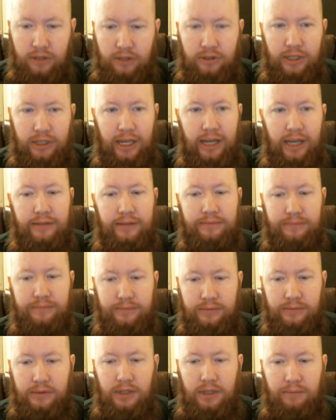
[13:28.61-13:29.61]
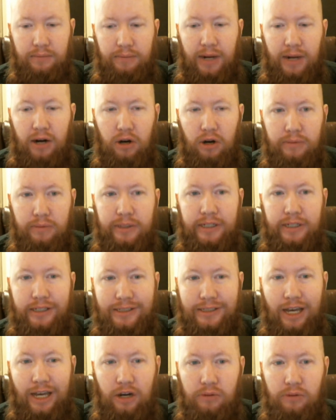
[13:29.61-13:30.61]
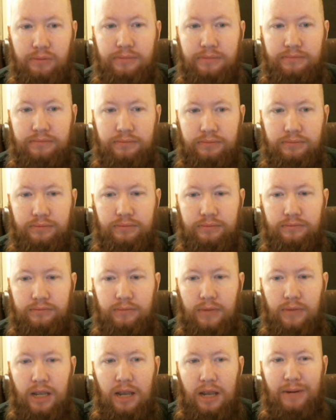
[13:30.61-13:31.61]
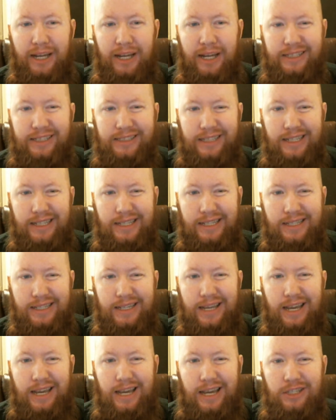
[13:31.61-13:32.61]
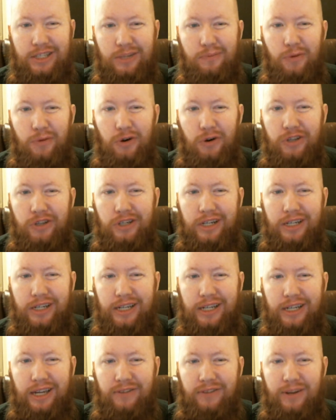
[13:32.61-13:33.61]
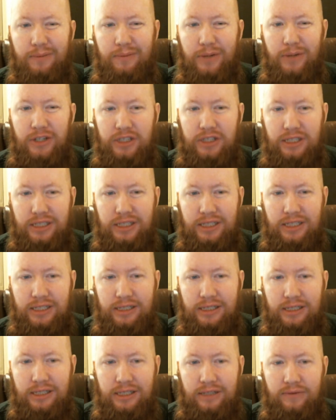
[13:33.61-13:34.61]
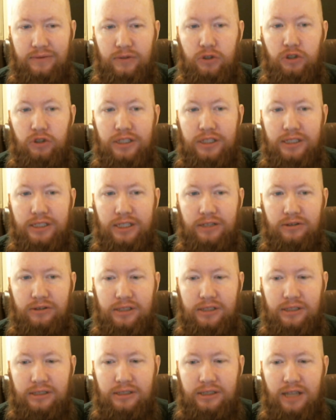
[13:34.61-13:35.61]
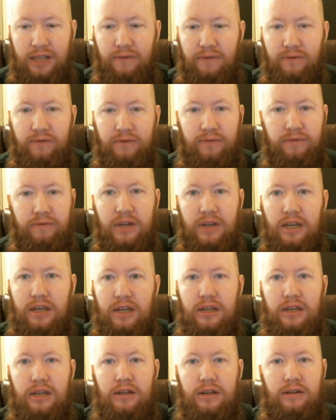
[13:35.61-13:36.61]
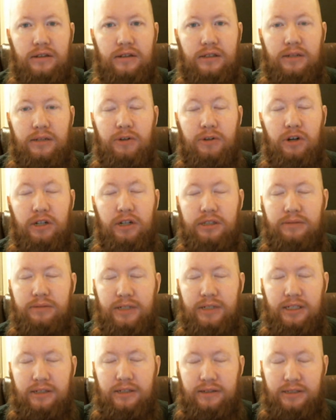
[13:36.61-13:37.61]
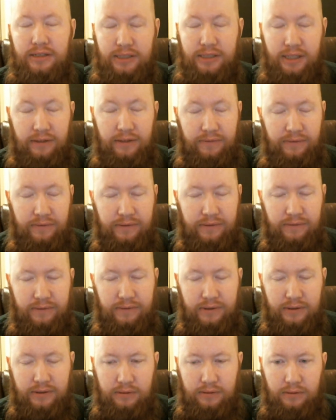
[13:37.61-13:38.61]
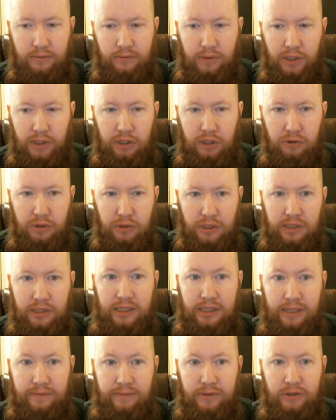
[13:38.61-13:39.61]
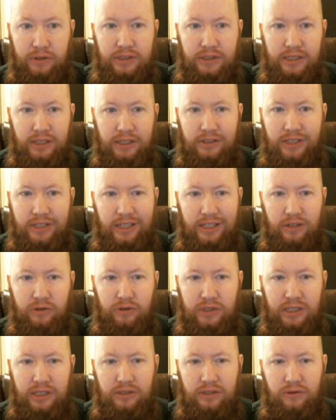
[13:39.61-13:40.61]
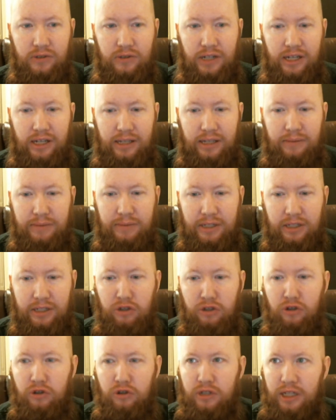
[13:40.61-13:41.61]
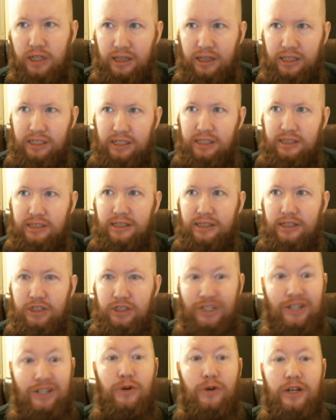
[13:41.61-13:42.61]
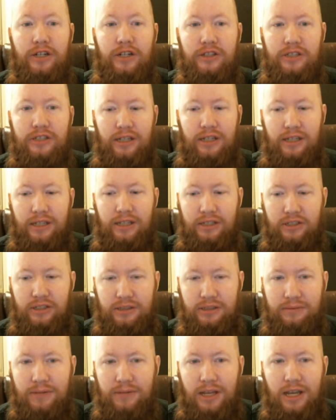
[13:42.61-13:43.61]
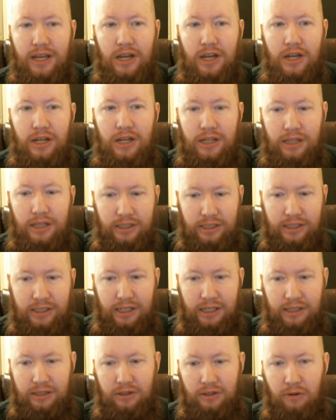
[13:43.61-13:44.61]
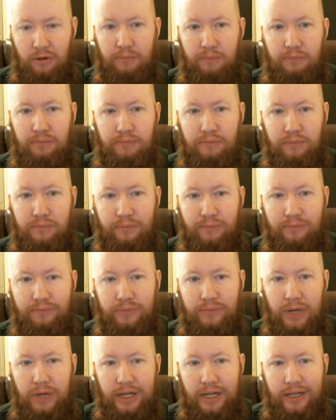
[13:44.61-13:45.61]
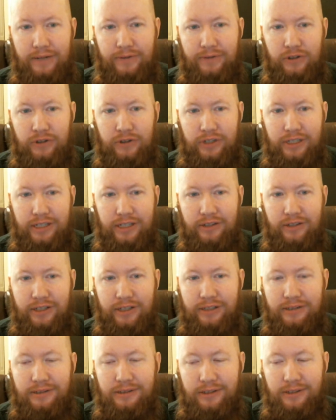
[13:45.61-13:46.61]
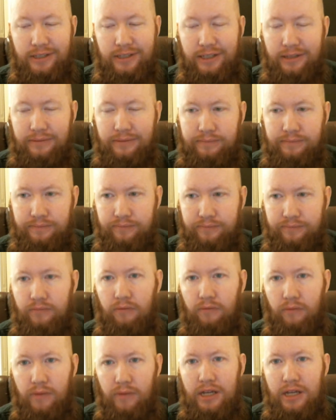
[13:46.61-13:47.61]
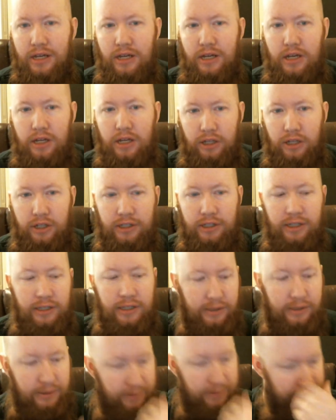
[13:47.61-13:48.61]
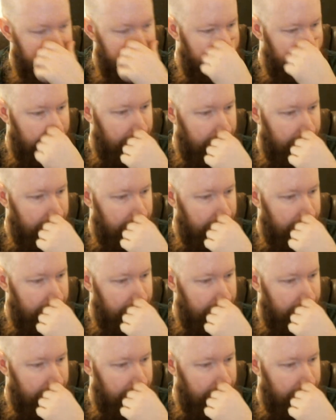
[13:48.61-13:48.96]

So yeah, power armor does help. Like I said, at some point you're not going to have that much in fusion cells, because I've come across many of the stuff where you can get fusion cells, and those things were like empty, like these generators, and there's like no fusion cell there. So yeah, you're gonna